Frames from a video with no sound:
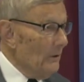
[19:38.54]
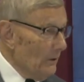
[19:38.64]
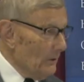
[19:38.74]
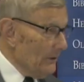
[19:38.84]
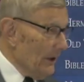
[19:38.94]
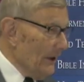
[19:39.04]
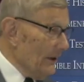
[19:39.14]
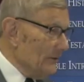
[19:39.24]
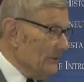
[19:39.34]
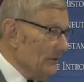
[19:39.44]
Oh,
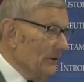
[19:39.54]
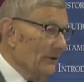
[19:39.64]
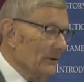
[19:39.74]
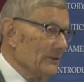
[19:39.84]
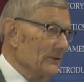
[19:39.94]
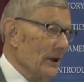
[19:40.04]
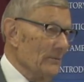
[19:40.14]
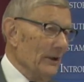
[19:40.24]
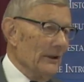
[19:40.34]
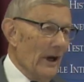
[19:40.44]
yes. Oh, he's
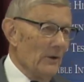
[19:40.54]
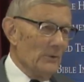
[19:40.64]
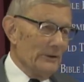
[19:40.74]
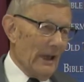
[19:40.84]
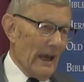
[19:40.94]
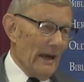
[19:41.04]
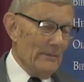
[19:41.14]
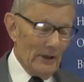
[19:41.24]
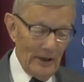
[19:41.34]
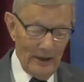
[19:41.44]
coming down with the
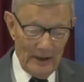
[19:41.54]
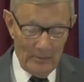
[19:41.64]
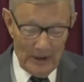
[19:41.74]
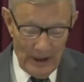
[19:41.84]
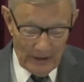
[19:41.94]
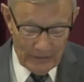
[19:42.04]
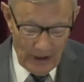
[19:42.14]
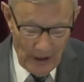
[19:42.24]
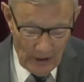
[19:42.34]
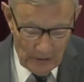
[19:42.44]
hammer on him.
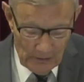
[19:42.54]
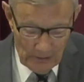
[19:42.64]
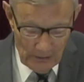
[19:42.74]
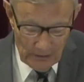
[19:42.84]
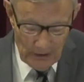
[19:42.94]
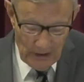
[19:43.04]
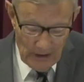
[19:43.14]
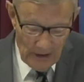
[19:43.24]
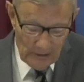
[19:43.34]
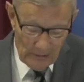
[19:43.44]
Yes. Look,
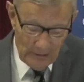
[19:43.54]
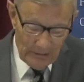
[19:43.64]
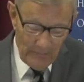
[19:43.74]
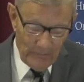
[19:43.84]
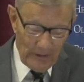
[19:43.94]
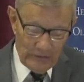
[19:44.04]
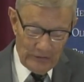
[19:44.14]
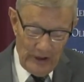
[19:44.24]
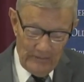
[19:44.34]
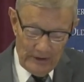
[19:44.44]
look at verse
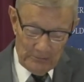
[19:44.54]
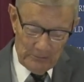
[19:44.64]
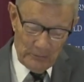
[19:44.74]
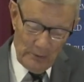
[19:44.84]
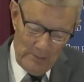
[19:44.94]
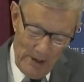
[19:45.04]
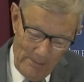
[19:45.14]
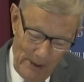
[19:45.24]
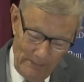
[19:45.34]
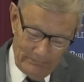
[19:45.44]
7.
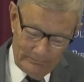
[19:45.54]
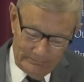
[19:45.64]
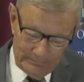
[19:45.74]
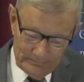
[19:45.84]
Remember?